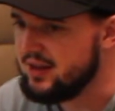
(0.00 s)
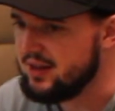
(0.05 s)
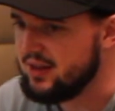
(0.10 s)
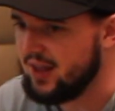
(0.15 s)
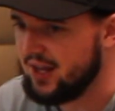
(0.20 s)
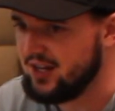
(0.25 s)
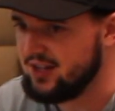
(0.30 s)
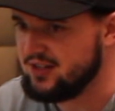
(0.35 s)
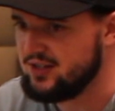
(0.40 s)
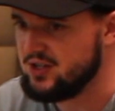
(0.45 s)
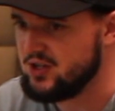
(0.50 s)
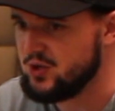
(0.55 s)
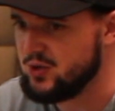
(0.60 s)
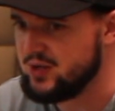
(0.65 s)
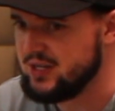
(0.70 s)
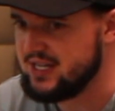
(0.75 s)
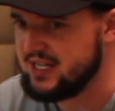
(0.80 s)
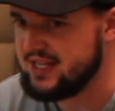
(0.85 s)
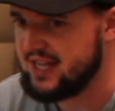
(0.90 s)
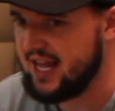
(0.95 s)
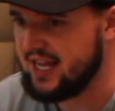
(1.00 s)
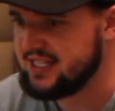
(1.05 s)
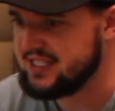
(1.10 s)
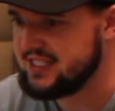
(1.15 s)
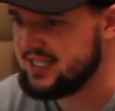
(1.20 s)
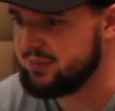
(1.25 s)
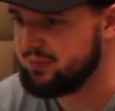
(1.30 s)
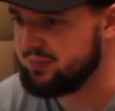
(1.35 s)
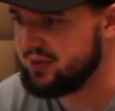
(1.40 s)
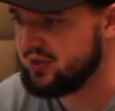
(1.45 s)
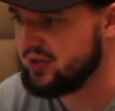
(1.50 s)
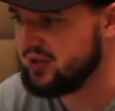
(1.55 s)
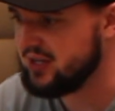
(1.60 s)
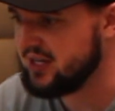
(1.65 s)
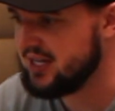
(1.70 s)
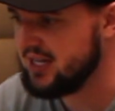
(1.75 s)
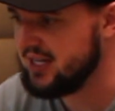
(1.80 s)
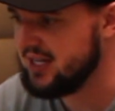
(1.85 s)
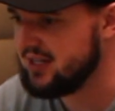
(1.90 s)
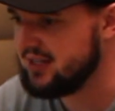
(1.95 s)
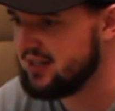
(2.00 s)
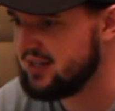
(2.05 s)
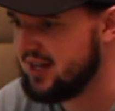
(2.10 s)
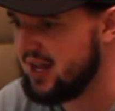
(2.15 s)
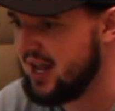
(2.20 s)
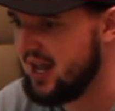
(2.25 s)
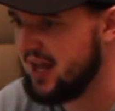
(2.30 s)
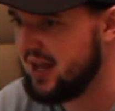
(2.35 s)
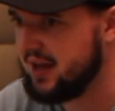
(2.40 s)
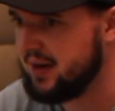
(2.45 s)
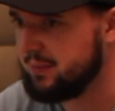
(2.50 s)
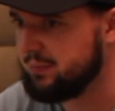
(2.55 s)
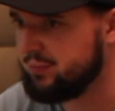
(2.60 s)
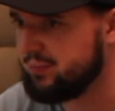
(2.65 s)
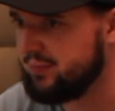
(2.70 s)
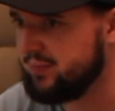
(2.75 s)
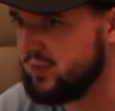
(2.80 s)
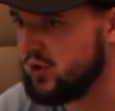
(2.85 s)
like, do you need that stability and